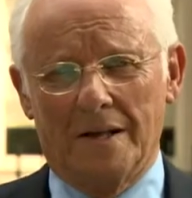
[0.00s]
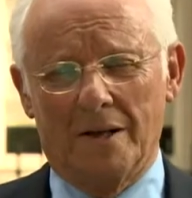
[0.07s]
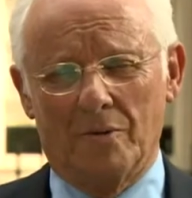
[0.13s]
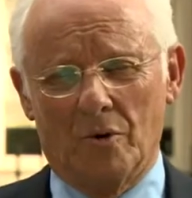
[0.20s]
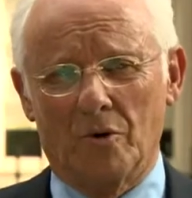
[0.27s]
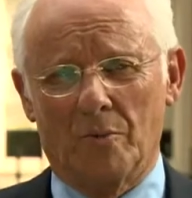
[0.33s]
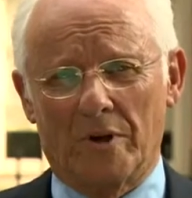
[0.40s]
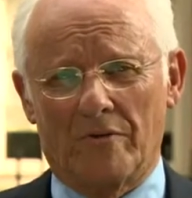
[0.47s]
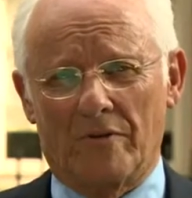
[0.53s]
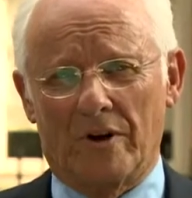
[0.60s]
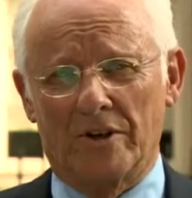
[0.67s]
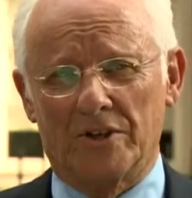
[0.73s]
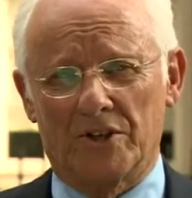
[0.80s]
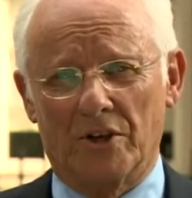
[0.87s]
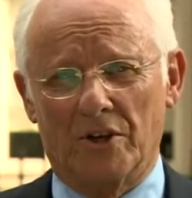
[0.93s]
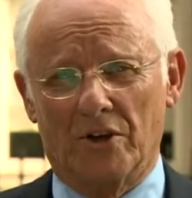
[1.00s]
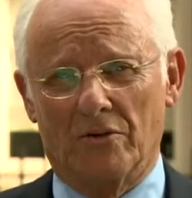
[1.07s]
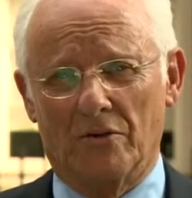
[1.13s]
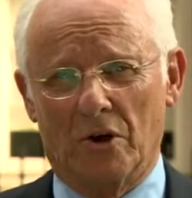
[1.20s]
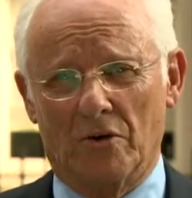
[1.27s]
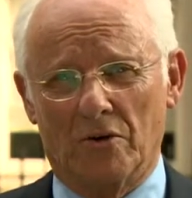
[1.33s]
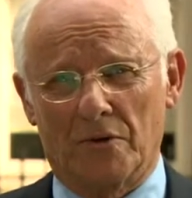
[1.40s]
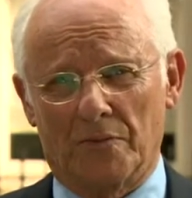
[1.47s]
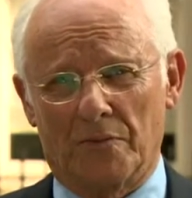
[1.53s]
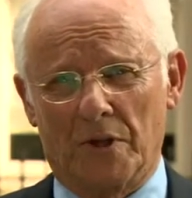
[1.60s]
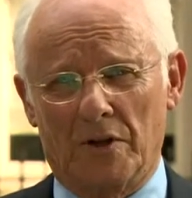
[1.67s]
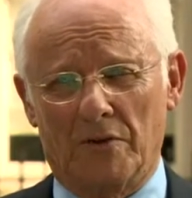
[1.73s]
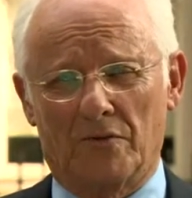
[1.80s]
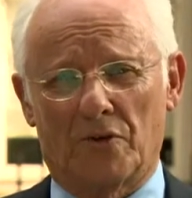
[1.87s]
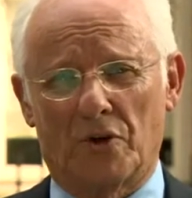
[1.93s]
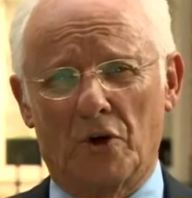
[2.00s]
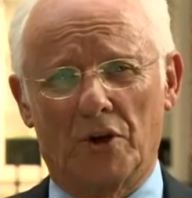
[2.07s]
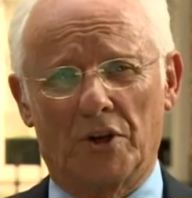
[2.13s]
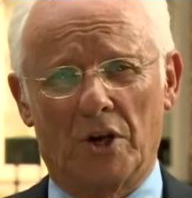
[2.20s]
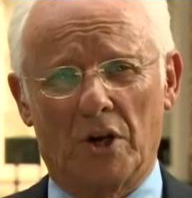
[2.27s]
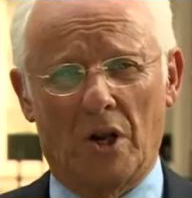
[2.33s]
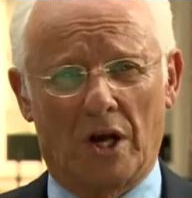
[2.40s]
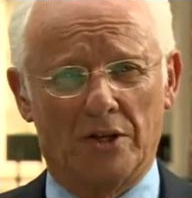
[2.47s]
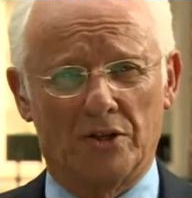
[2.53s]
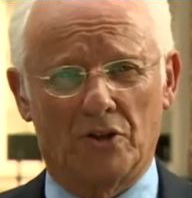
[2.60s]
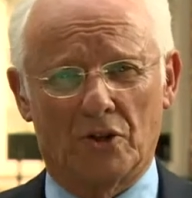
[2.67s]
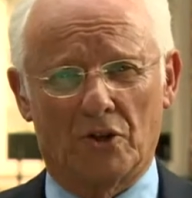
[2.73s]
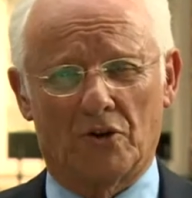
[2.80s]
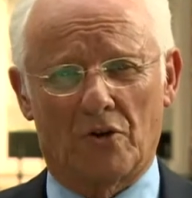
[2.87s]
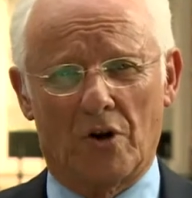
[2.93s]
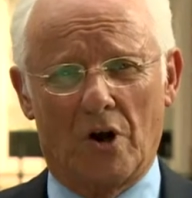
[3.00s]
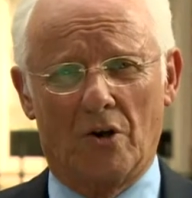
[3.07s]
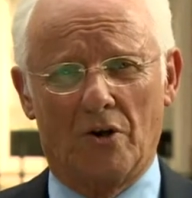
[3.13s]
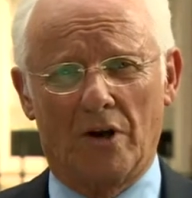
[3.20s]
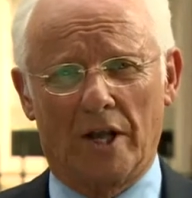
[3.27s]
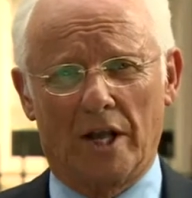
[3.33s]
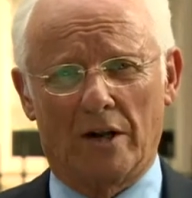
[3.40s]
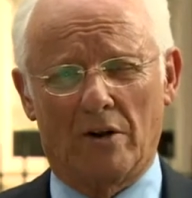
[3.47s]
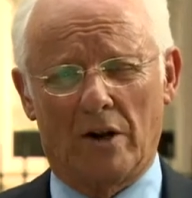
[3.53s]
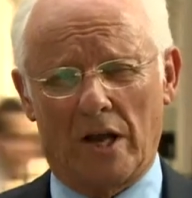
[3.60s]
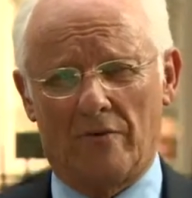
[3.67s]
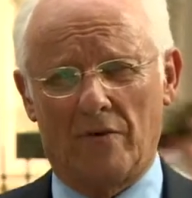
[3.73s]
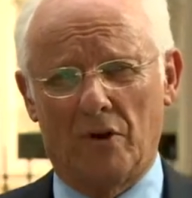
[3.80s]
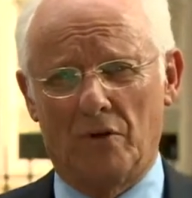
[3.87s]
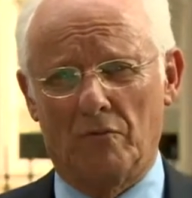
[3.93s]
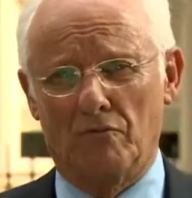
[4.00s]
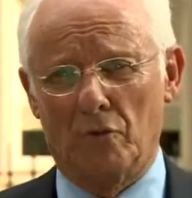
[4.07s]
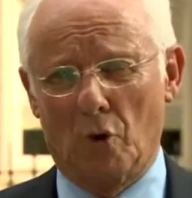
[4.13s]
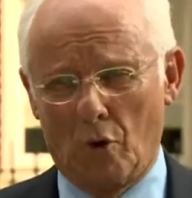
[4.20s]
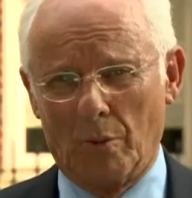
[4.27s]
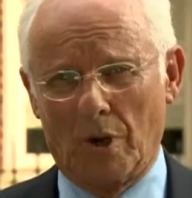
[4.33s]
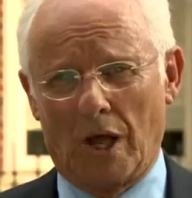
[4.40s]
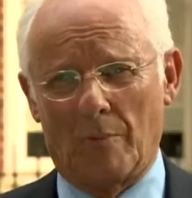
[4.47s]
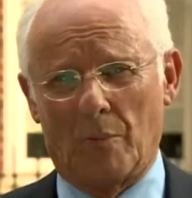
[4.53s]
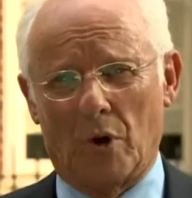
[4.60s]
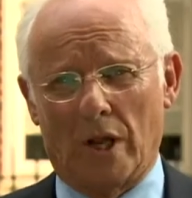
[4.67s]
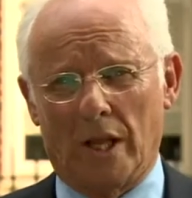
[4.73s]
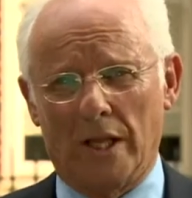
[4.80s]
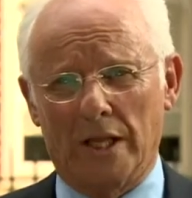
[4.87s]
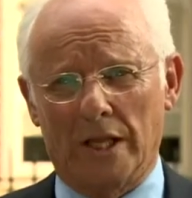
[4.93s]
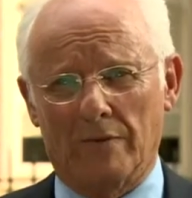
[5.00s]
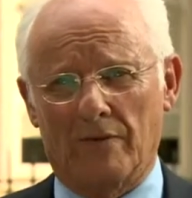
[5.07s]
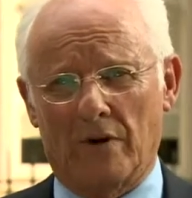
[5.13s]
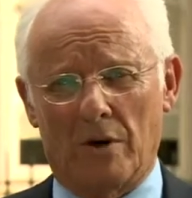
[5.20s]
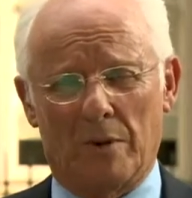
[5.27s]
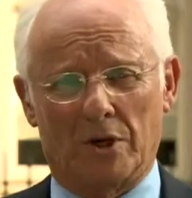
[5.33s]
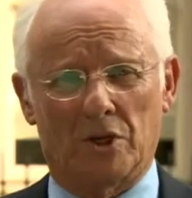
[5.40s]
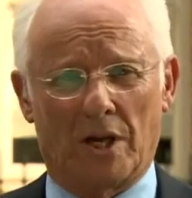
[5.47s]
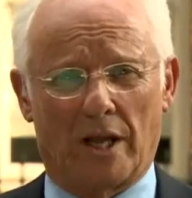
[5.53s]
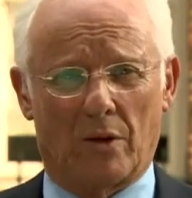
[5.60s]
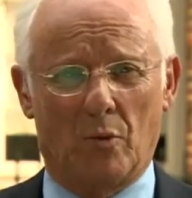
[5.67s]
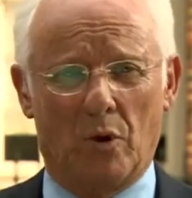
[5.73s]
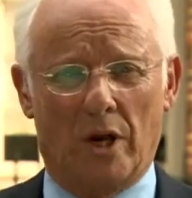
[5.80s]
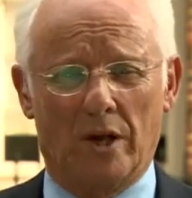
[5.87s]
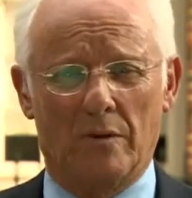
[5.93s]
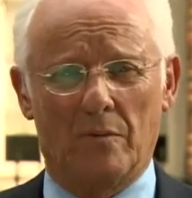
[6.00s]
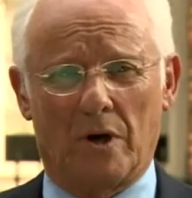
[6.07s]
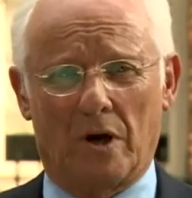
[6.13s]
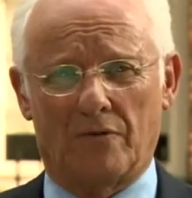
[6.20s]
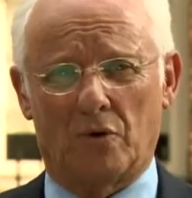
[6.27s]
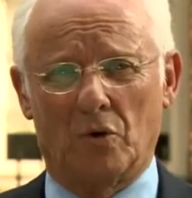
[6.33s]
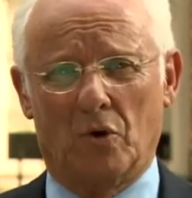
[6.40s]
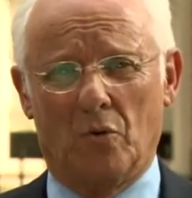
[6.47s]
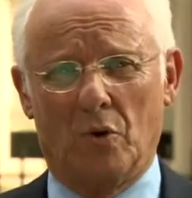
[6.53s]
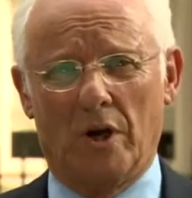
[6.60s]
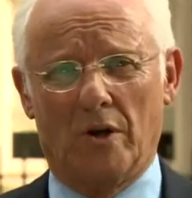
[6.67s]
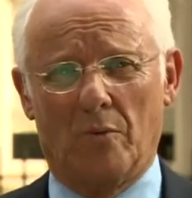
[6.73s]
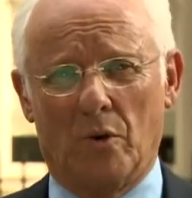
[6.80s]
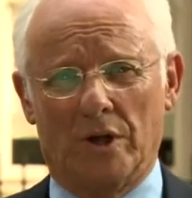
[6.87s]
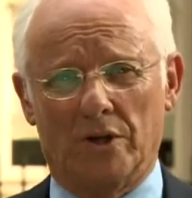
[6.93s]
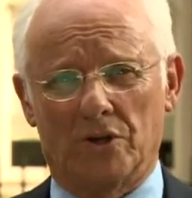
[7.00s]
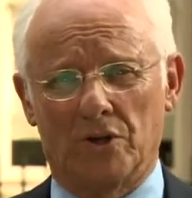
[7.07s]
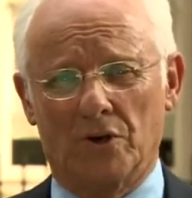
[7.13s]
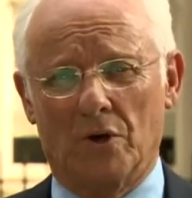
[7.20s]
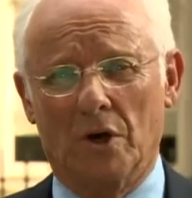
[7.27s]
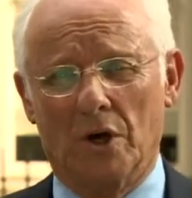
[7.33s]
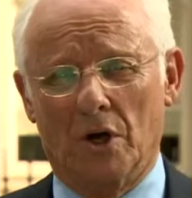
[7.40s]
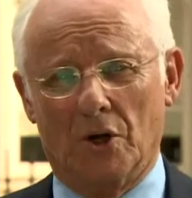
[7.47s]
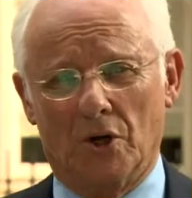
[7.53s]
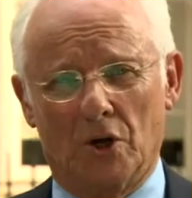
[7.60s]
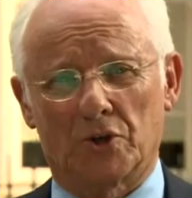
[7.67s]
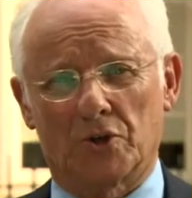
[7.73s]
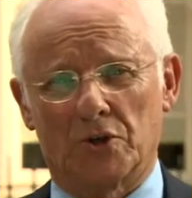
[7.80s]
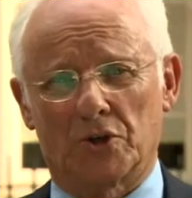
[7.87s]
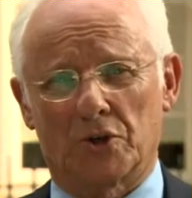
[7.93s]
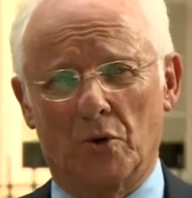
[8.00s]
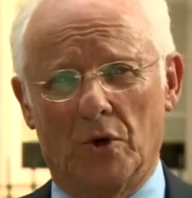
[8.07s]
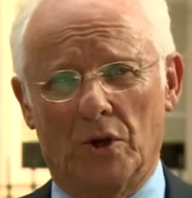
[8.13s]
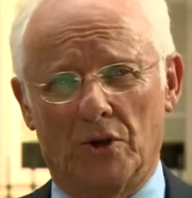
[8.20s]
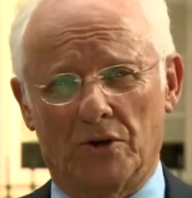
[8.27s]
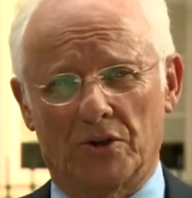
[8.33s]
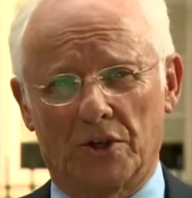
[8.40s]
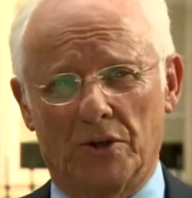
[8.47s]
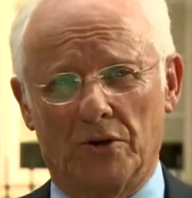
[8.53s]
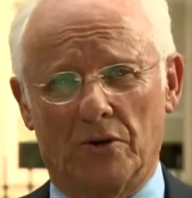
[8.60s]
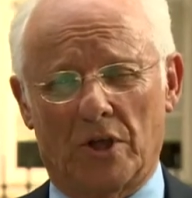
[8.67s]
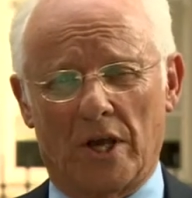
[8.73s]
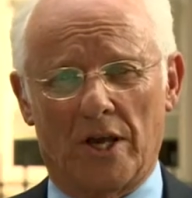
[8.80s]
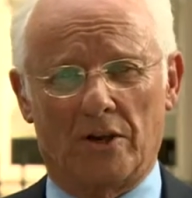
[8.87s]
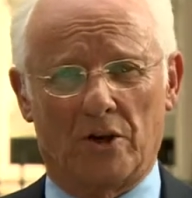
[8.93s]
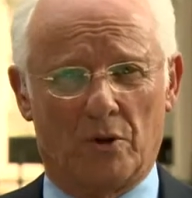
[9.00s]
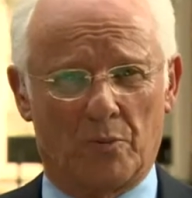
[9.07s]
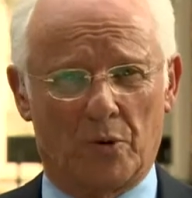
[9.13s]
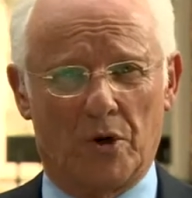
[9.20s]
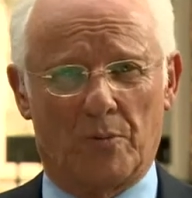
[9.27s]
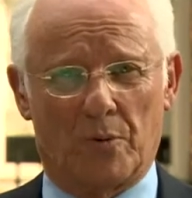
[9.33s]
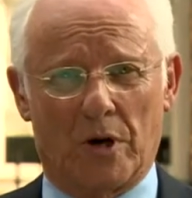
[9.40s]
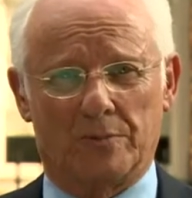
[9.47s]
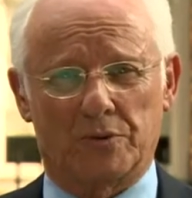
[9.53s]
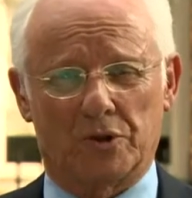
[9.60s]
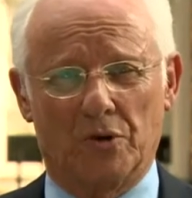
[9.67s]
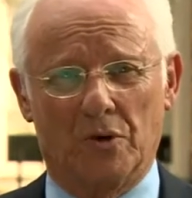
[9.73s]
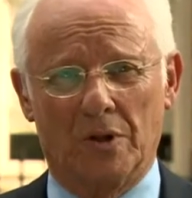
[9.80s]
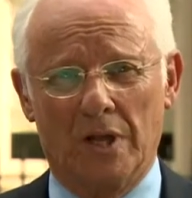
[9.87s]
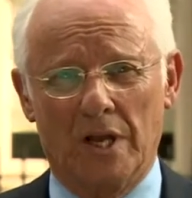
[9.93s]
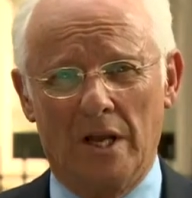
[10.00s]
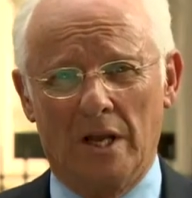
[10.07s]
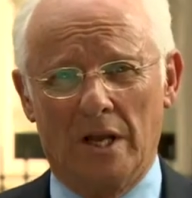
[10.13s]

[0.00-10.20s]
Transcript: It will be a very senior role, being third line to the throne. It'll have a normal upbringing, very much like William. After all, William went to a nursery school in Notting Hill Gate and a pre-prep school.